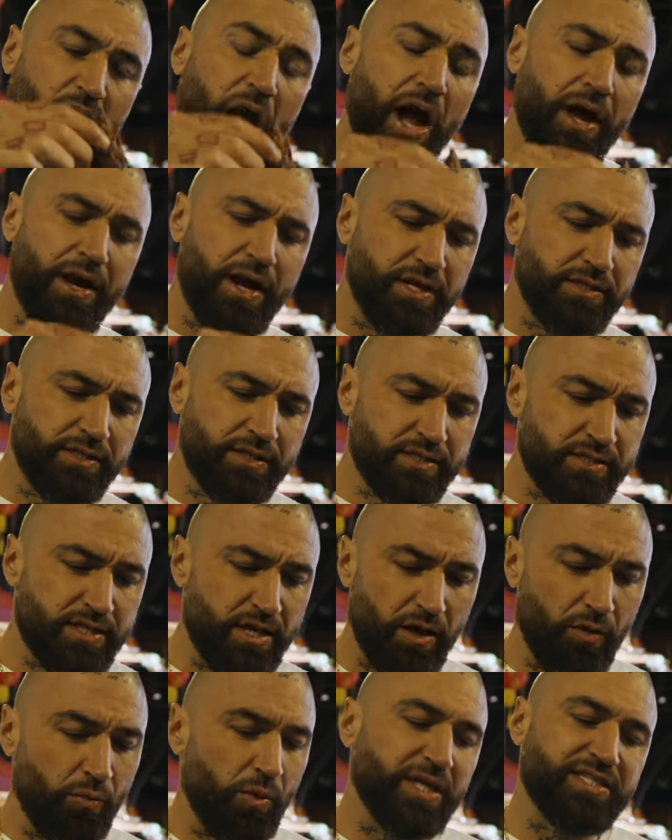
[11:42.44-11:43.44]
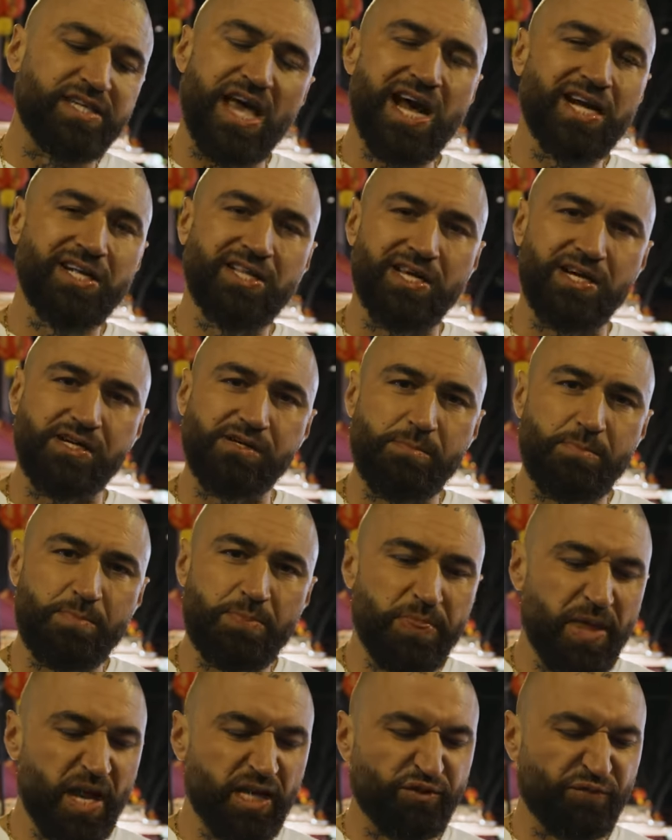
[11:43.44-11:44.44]
I don't understand. Oh, it's hectic.
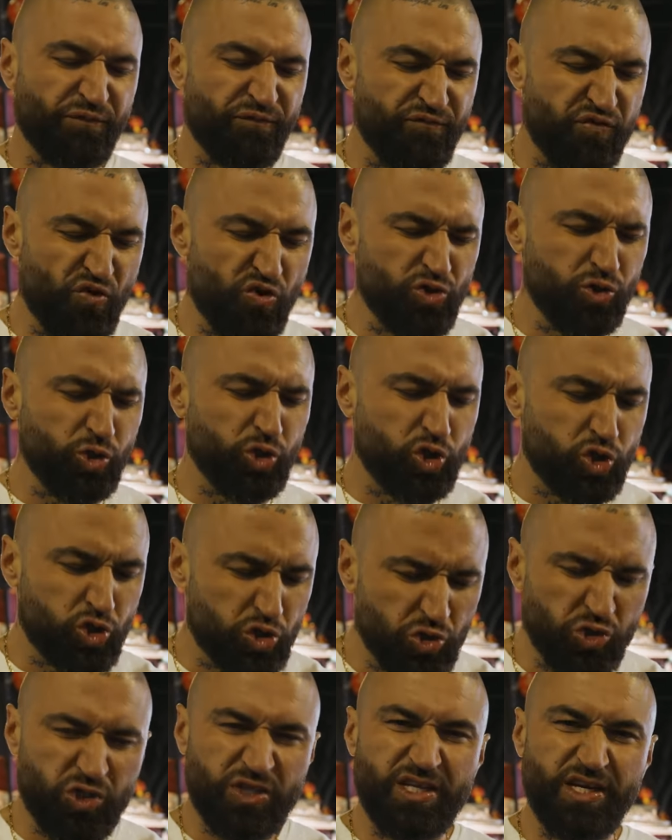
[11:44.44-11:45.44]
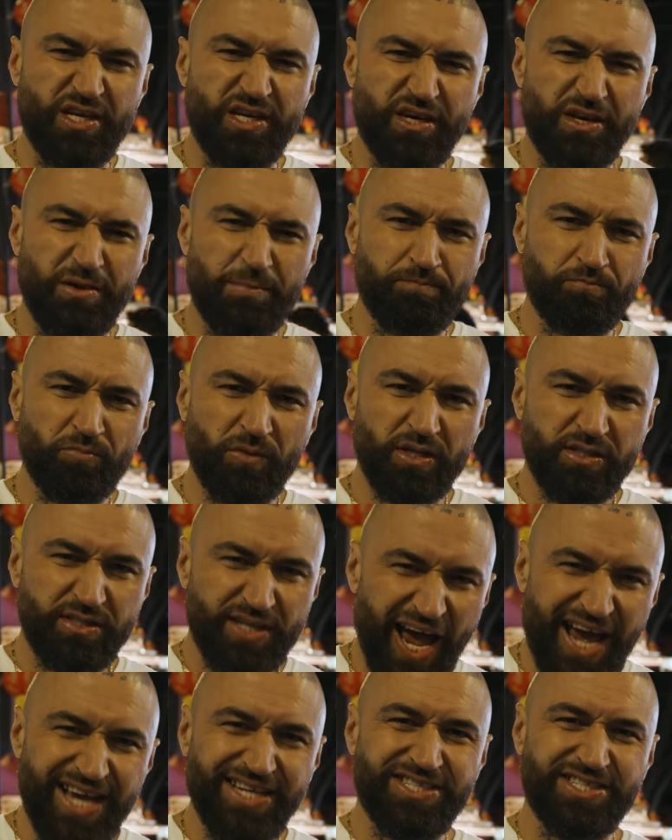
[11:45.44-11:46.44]
It's full, juicy,
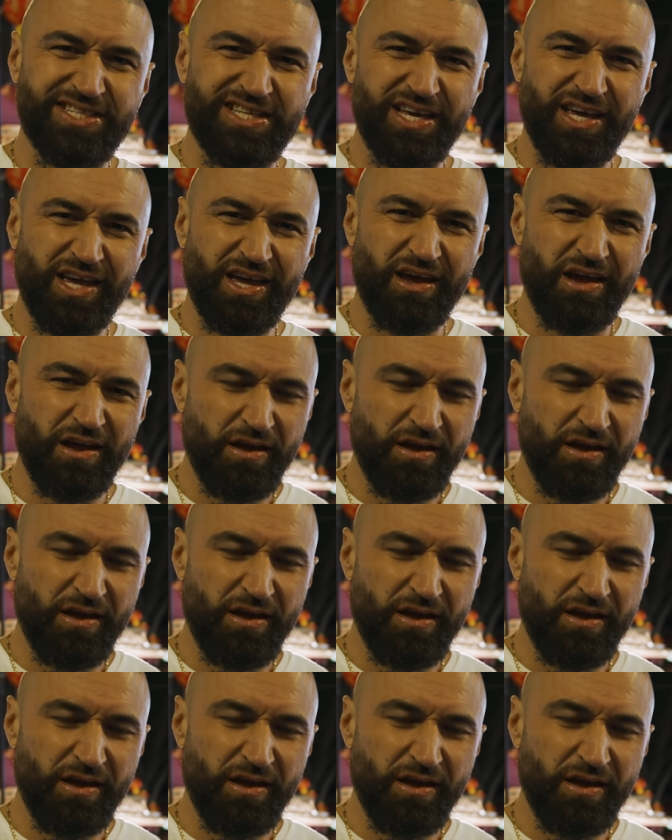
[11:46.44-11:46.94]
tasty,